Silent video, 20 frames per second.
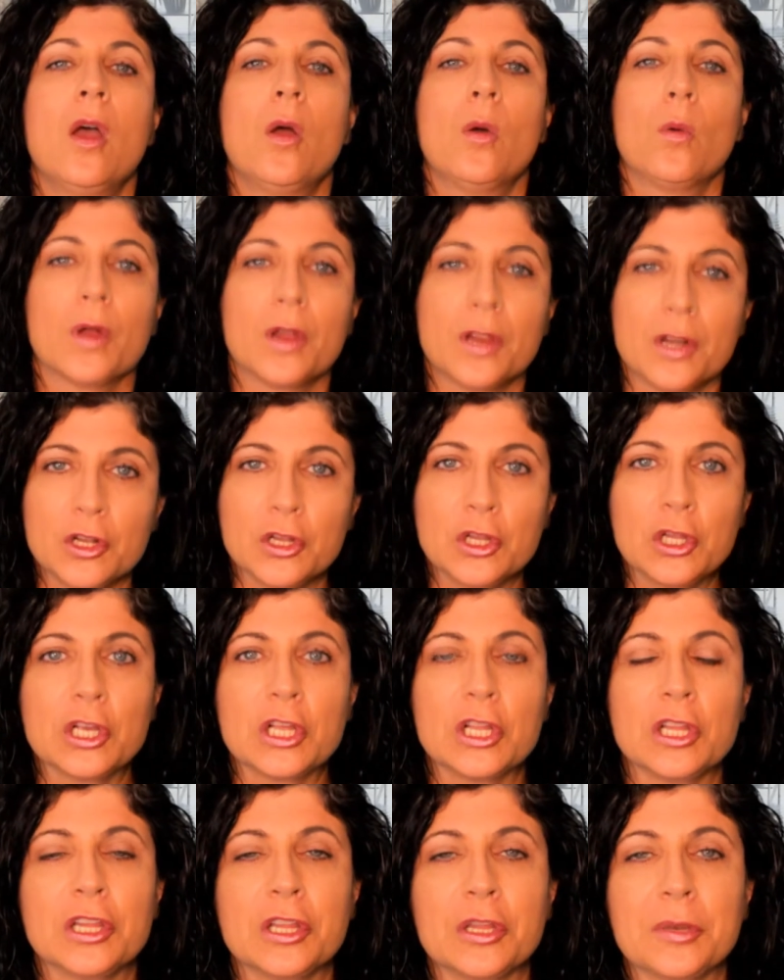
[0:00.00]
we're going to
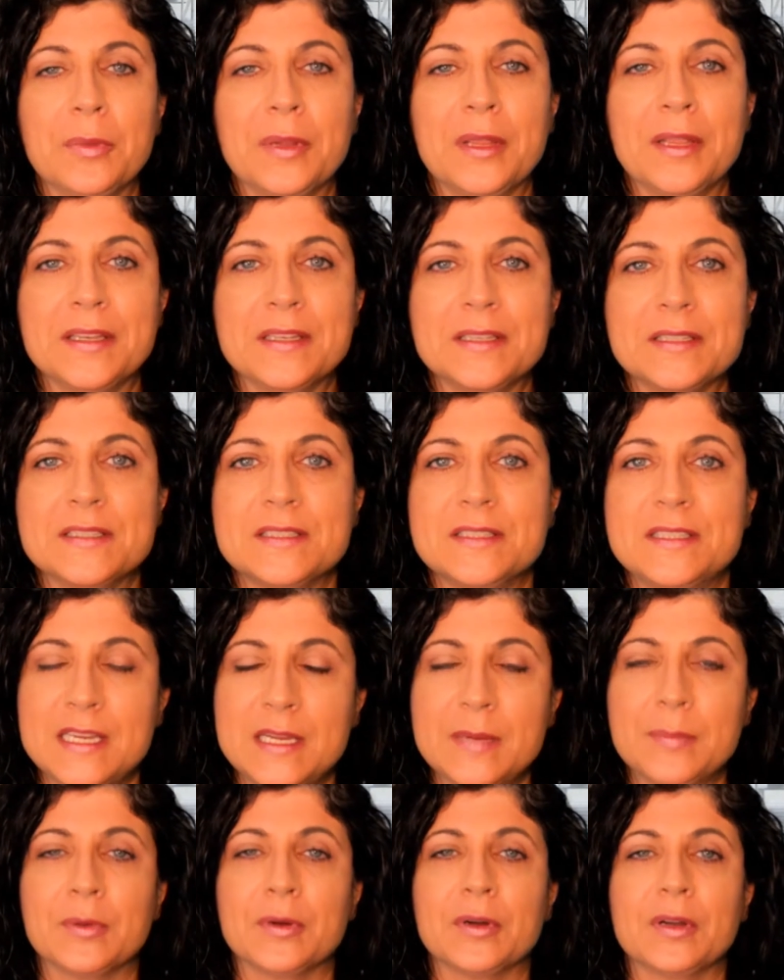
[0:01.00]
look a little bit
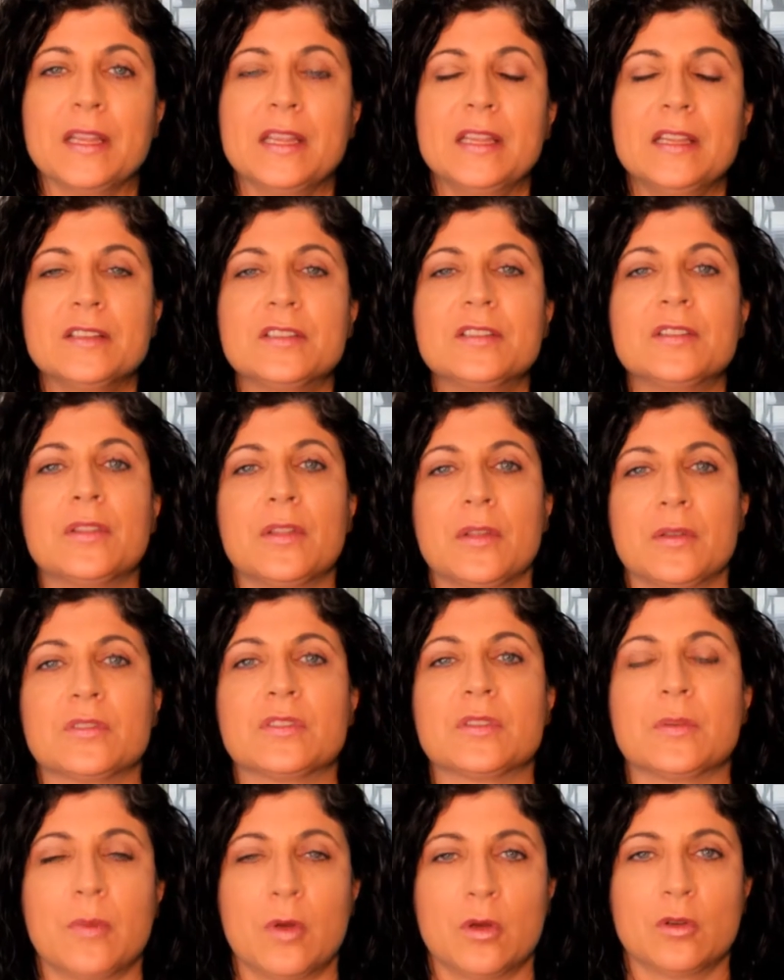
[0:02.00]
deeper into
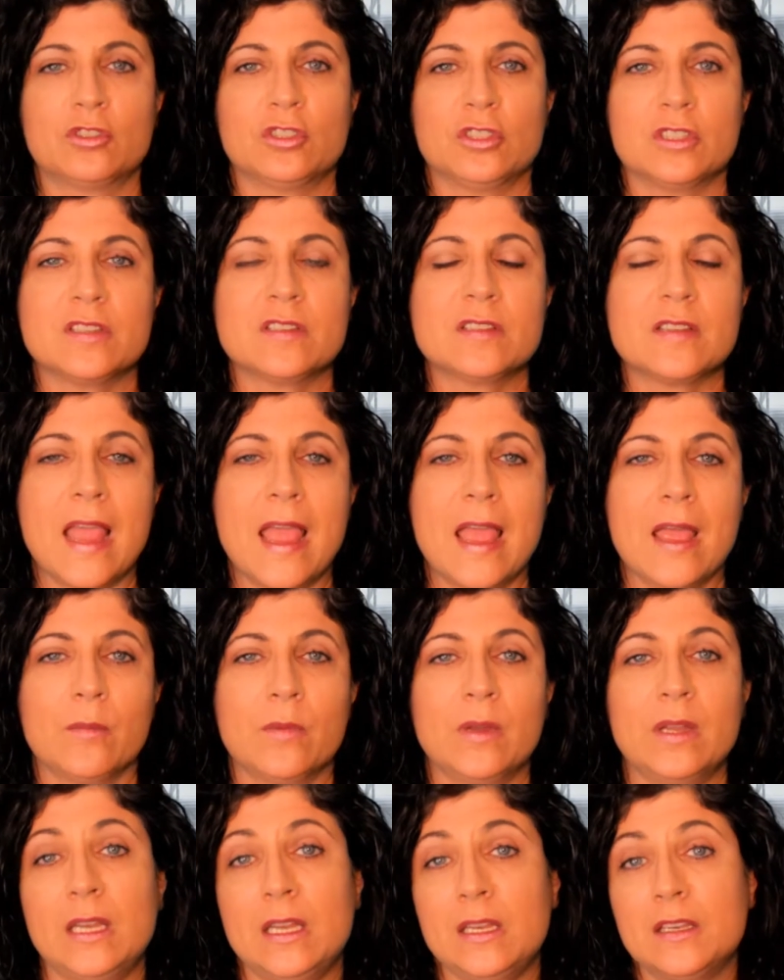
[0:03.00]
those emotions, and
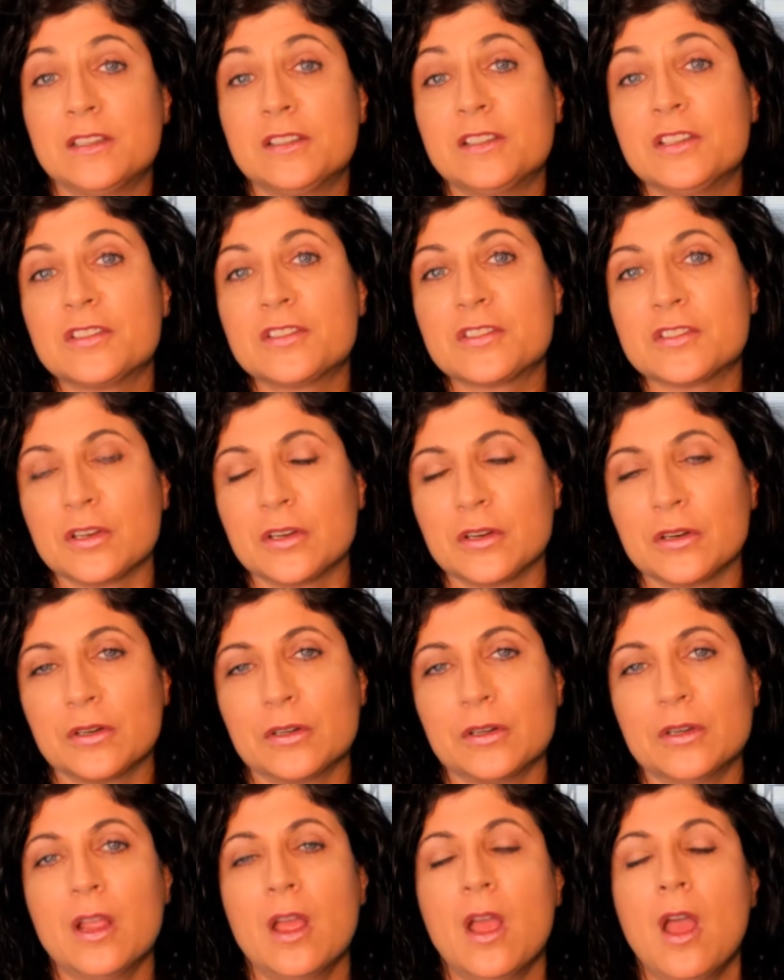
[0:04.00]
we need to
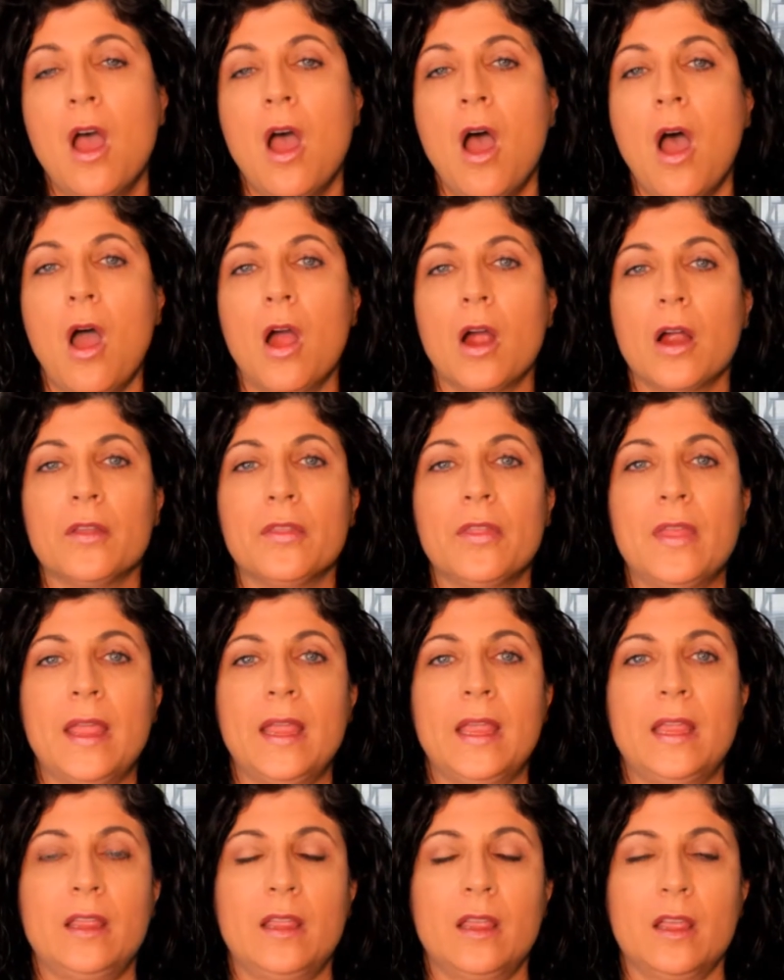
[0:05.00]
discern, are
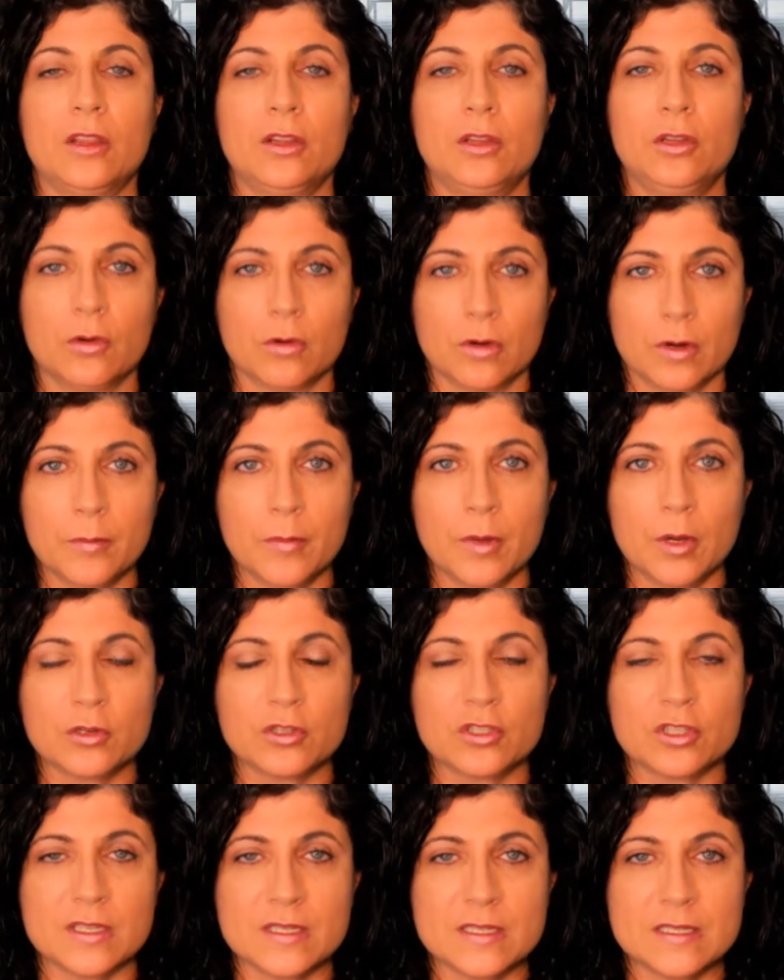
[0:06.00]
they your
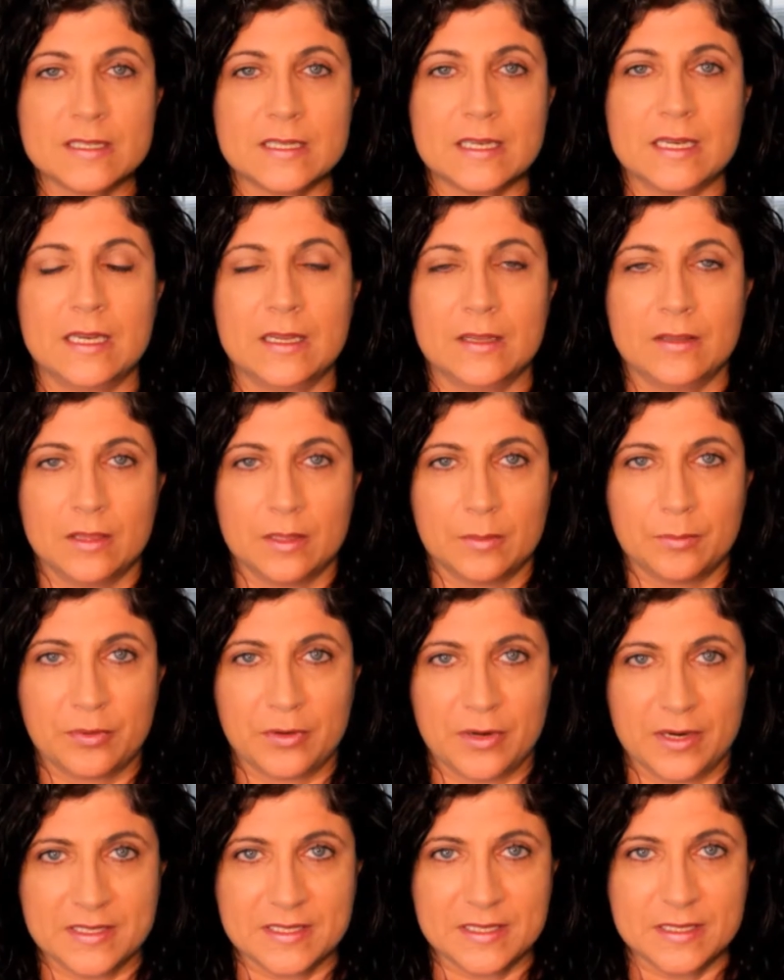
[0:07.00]
emotions in the
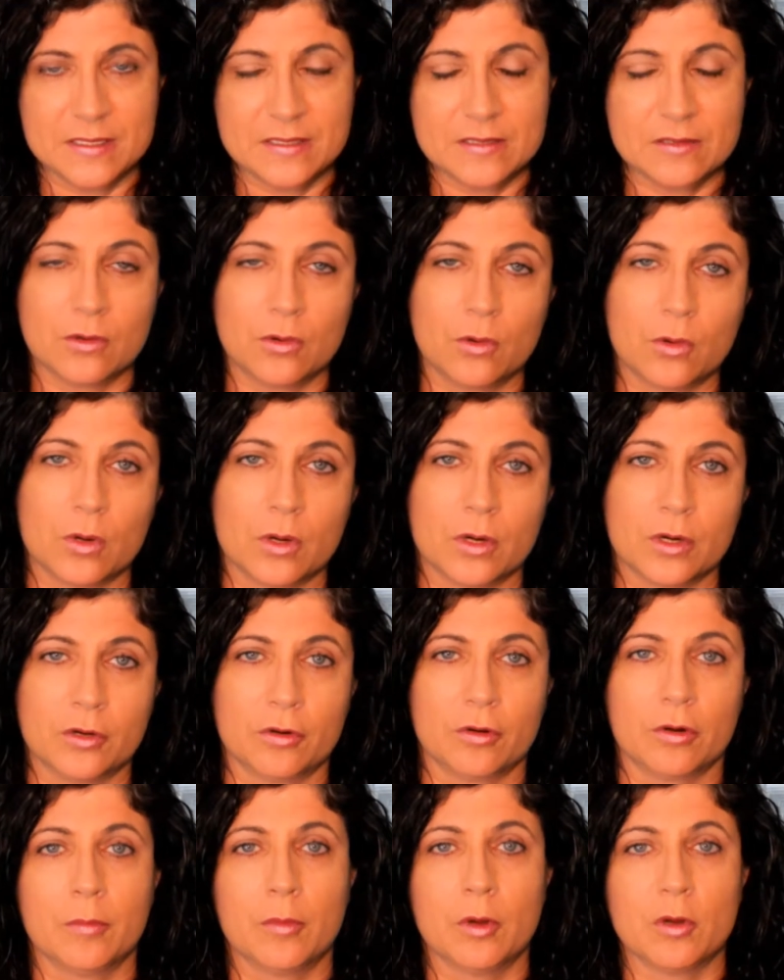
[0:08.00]
present or
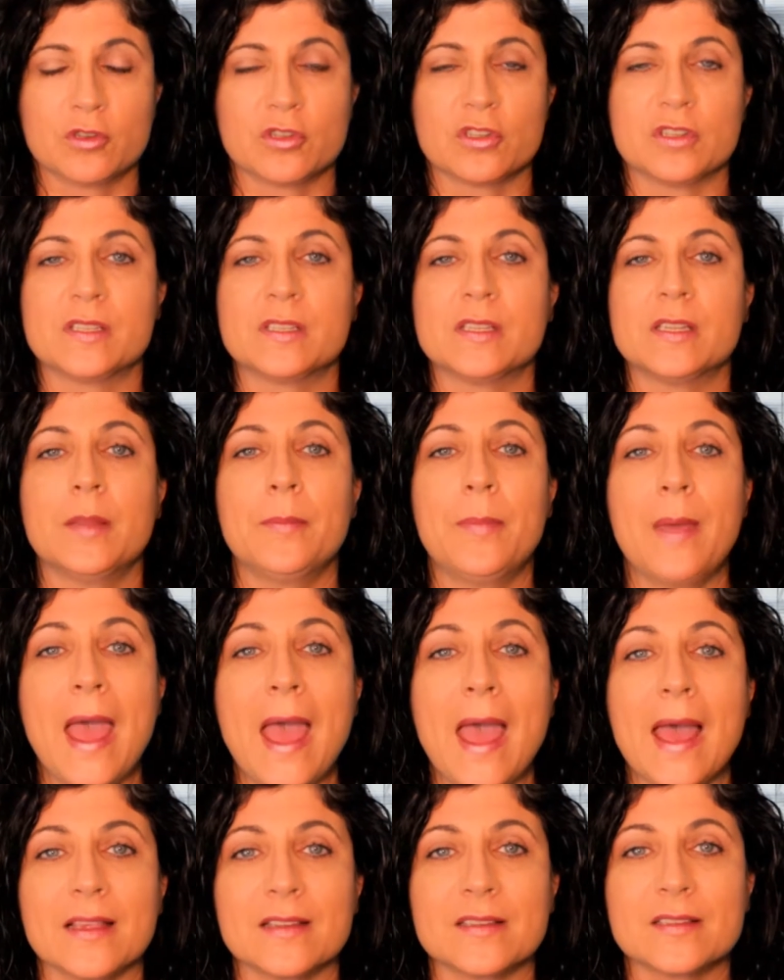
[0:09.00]
your emotions in the
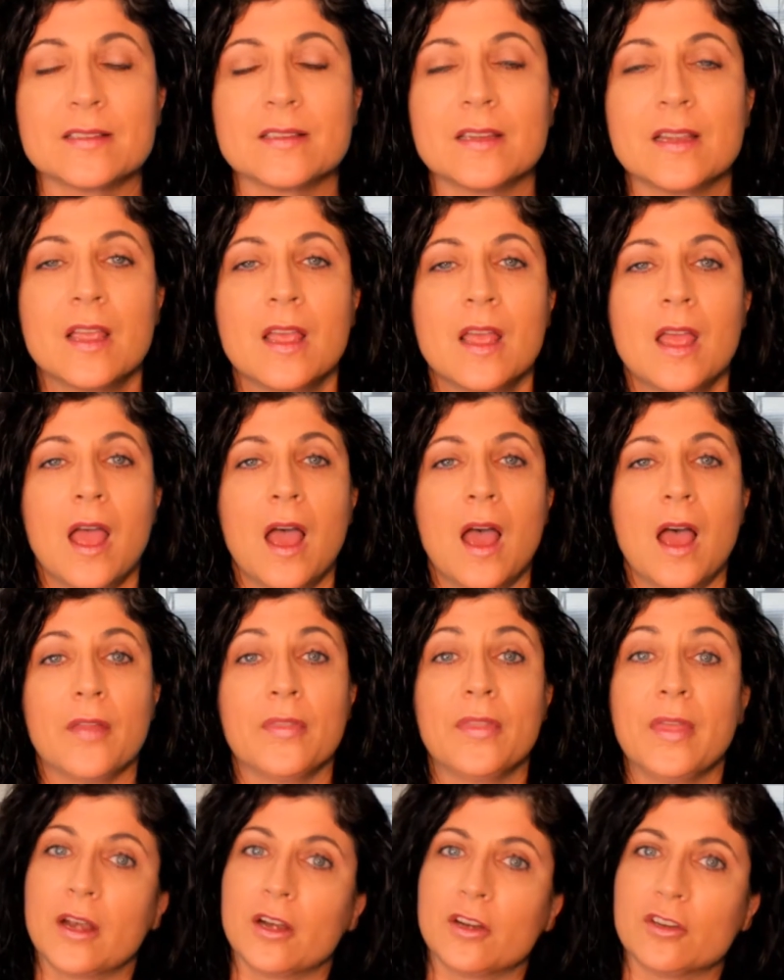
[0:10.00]
past
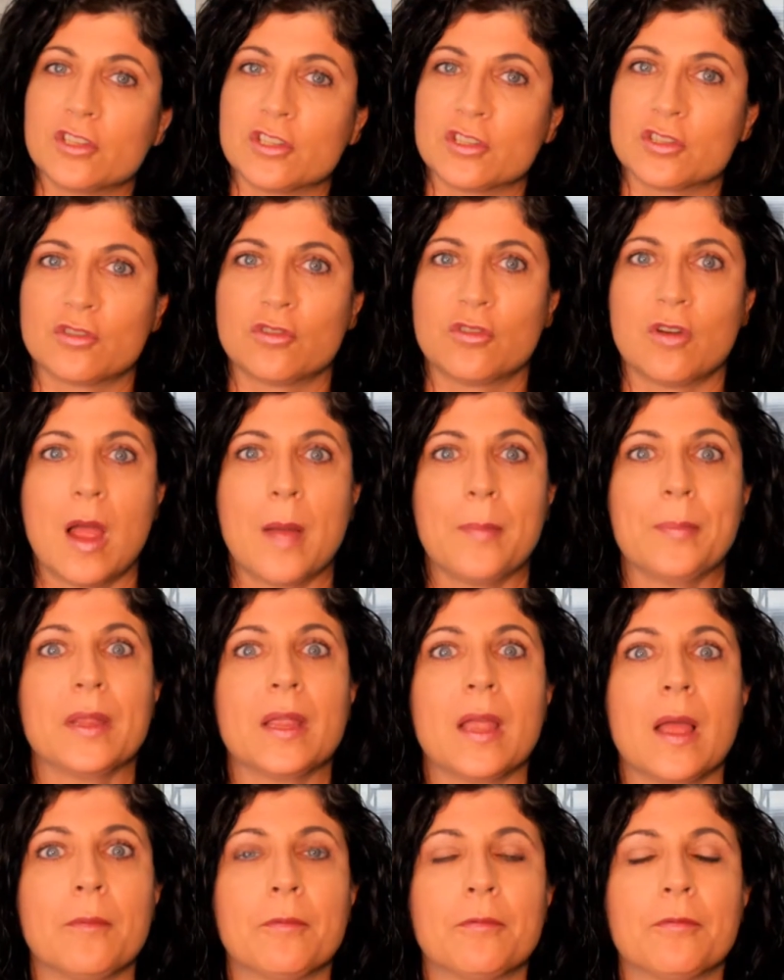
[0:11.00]
that are just
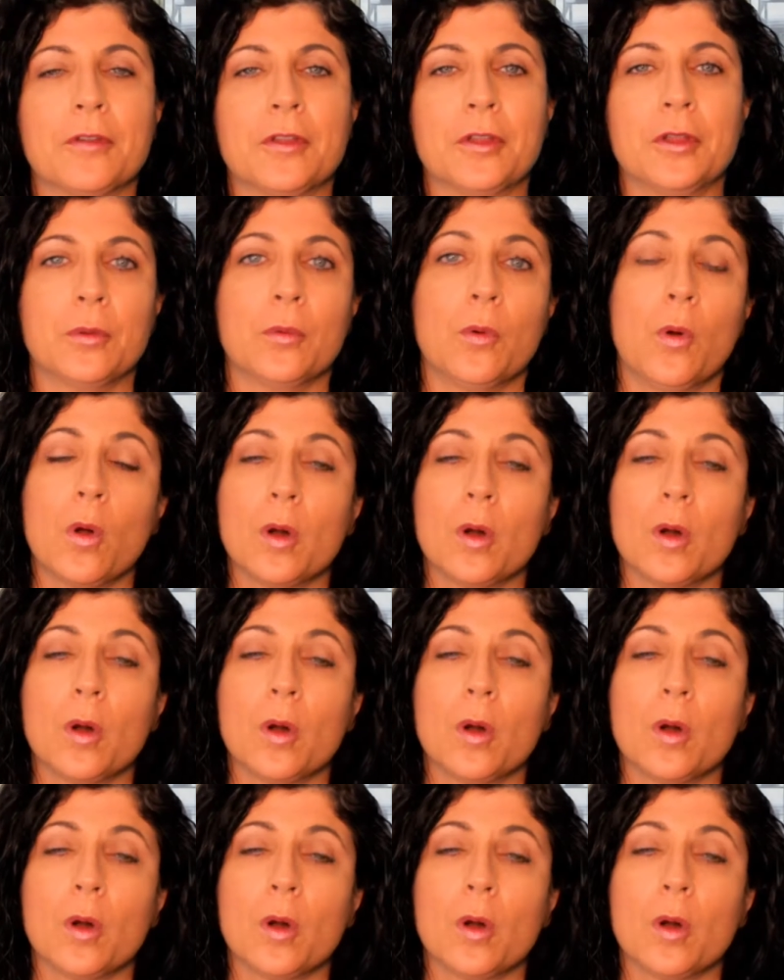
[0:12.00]
cropping up for you?